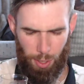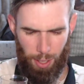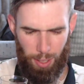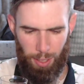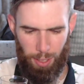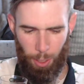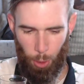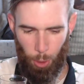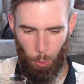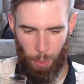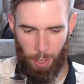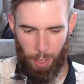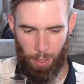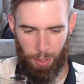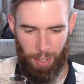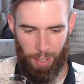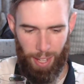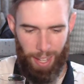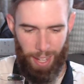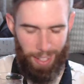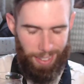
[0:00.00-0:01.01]
A little weird.
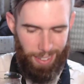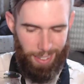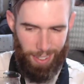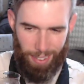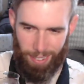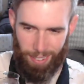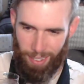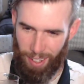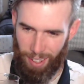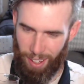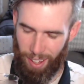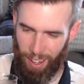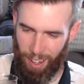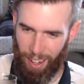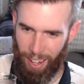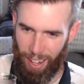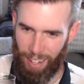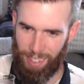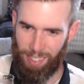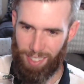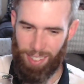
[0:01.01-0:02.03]

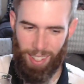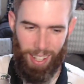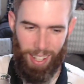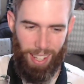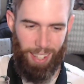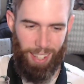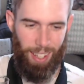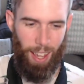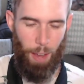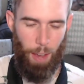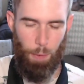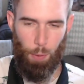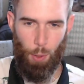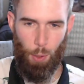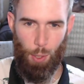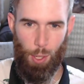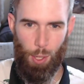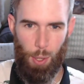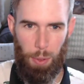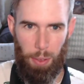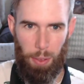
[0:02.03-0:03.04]
It's like at
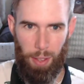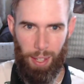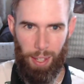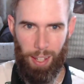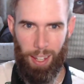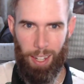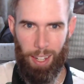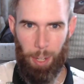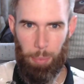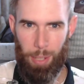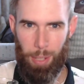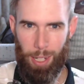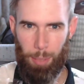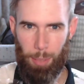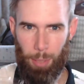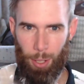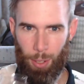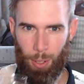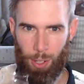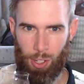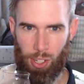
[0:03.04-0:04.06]
first you think kind of peanut
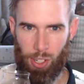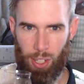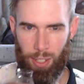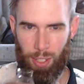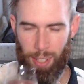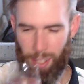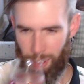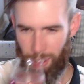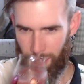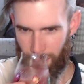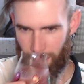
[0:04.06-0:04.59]
butter and jelly,